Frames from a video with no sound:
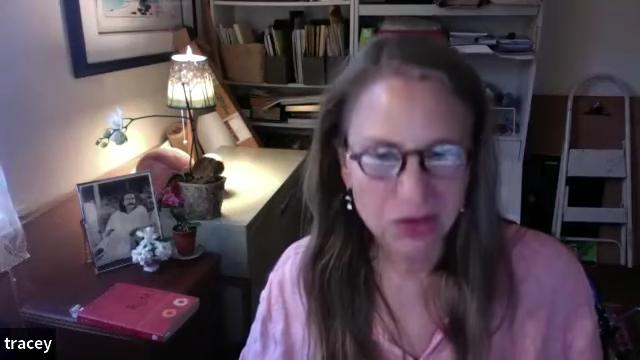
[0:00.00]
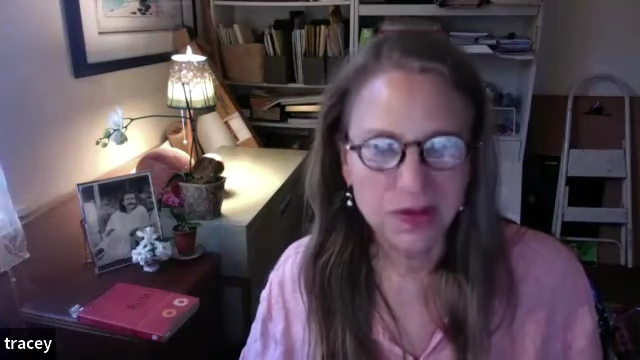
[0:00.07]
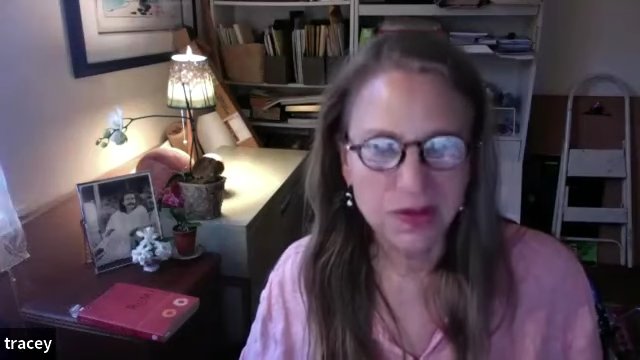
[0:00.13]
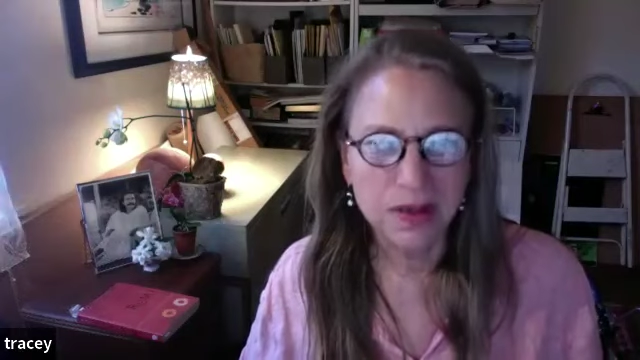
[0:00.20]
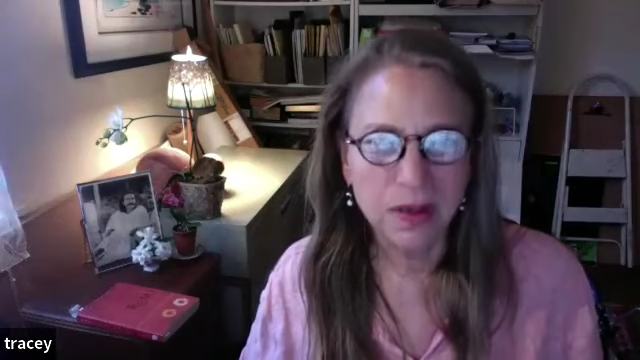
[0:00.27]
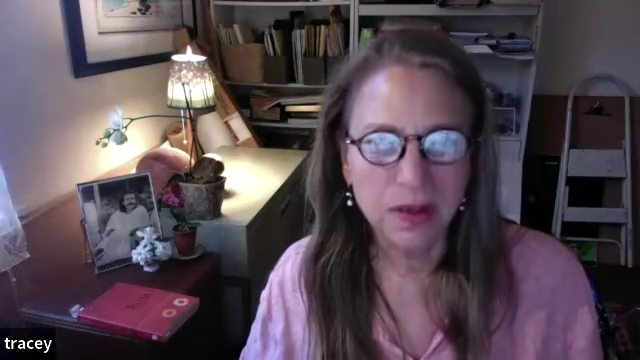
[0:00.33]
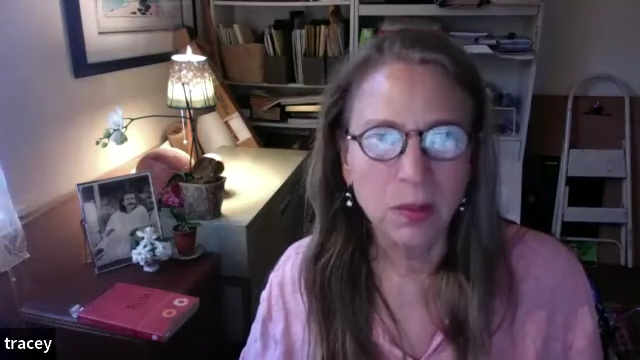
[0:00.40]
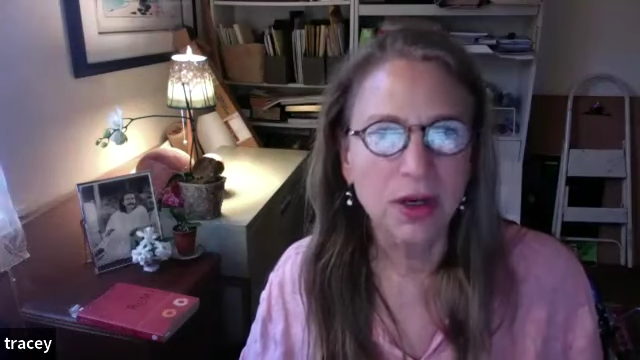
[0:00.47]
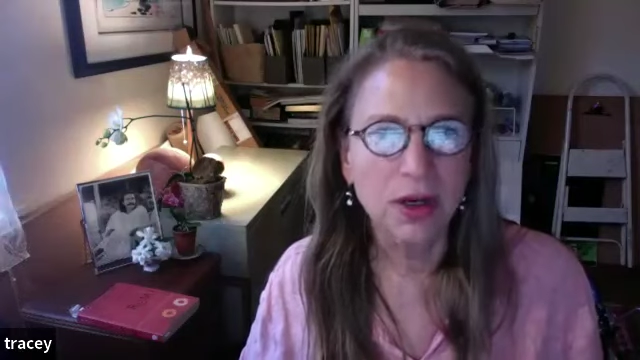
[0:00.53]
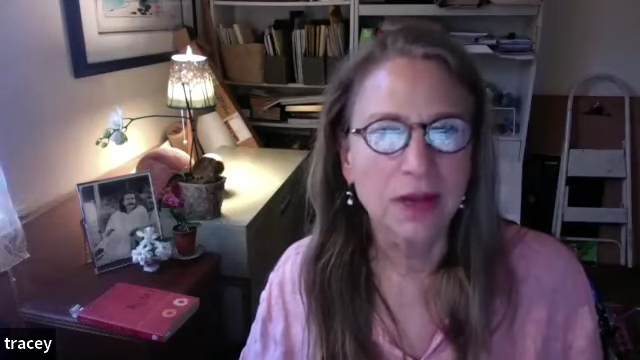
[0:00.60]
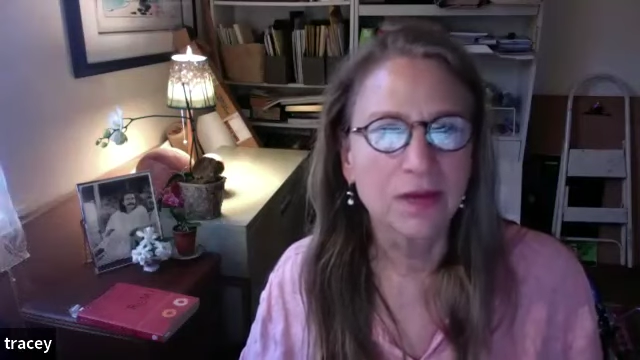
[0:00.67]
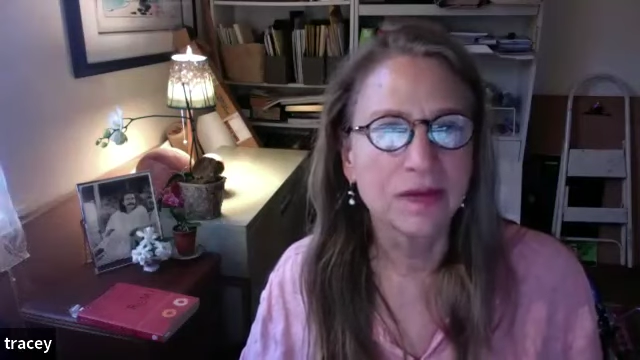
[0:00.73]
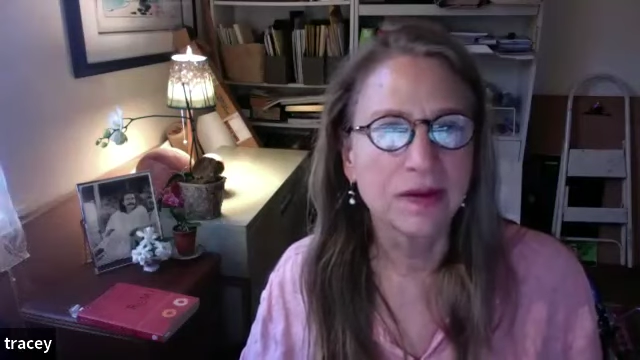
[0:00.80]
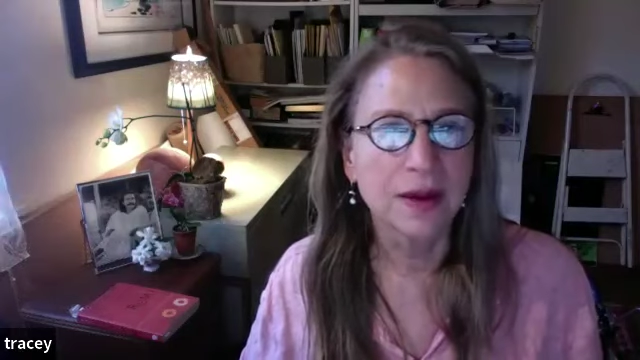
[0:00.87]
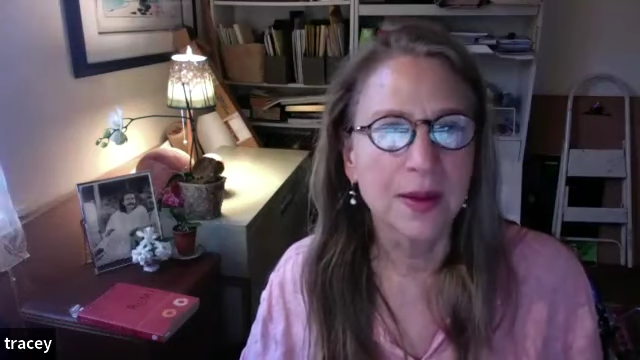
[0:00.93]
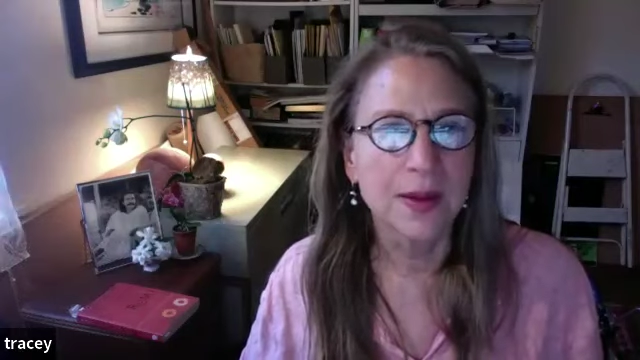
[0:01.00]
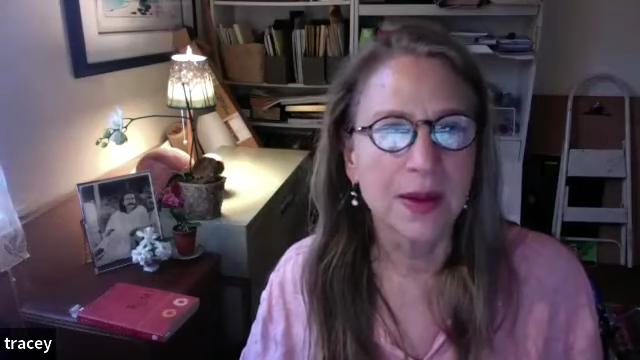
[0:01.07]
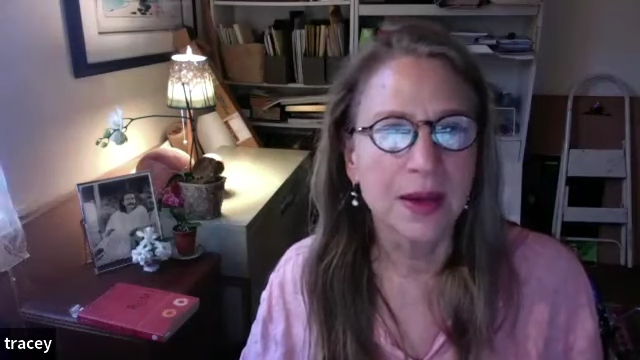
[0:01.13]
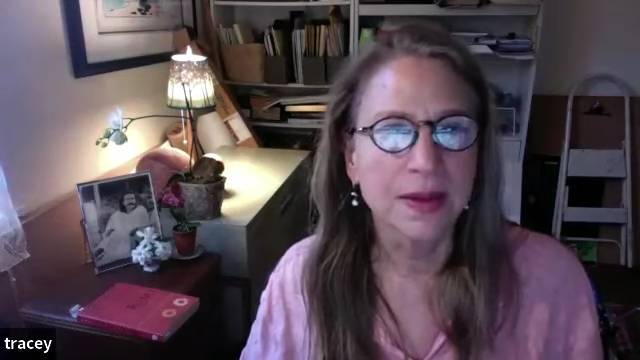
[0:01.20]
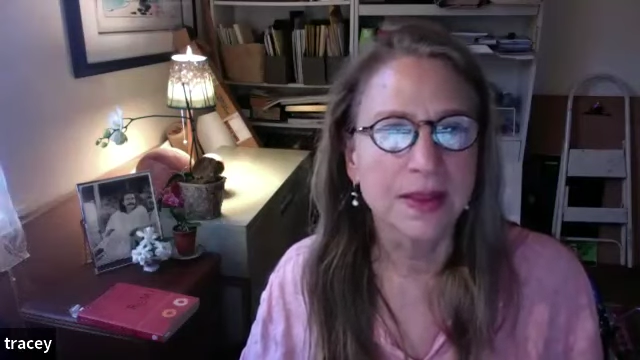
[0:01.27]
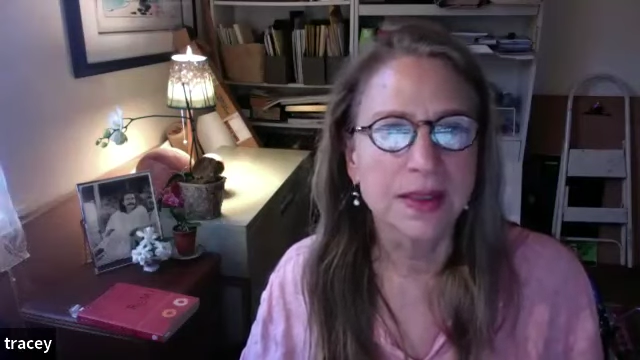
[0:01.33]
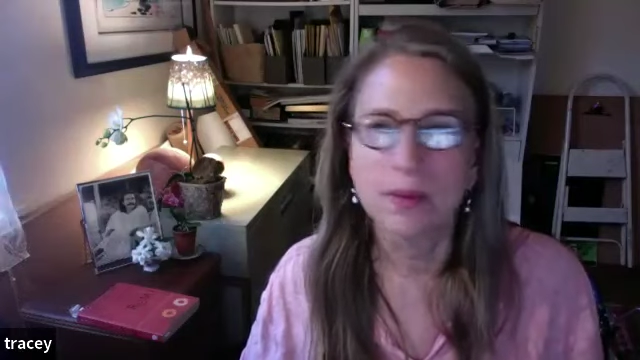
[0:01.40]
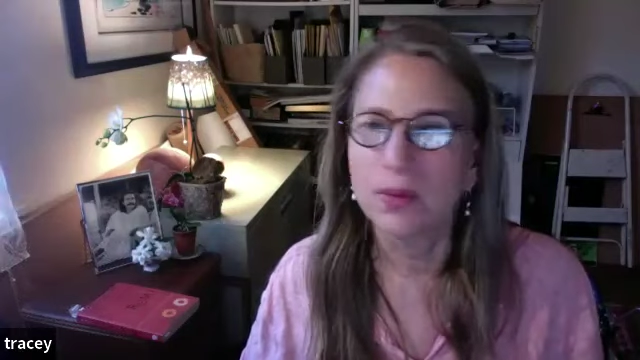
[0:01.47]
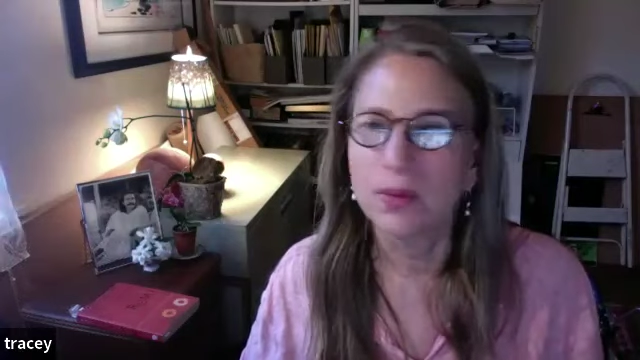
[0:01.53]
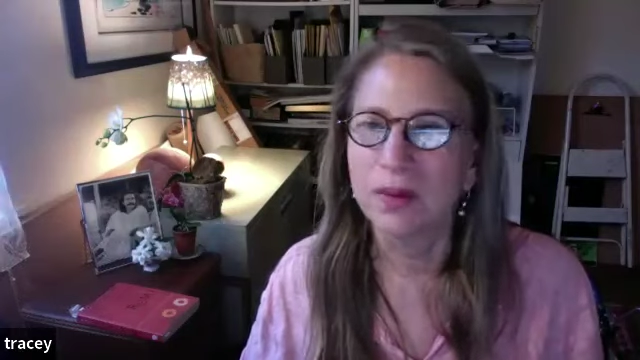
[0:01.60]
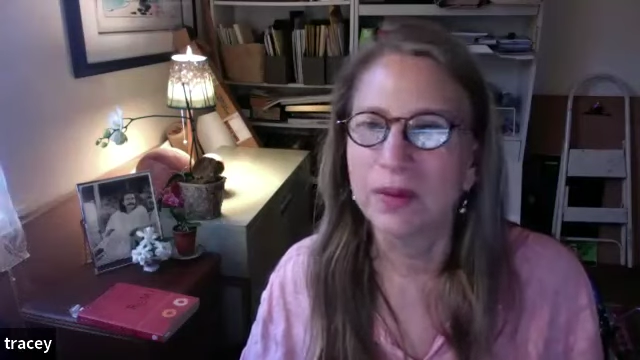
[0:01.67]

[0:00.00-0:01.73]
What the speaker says: someone has done that somewhere,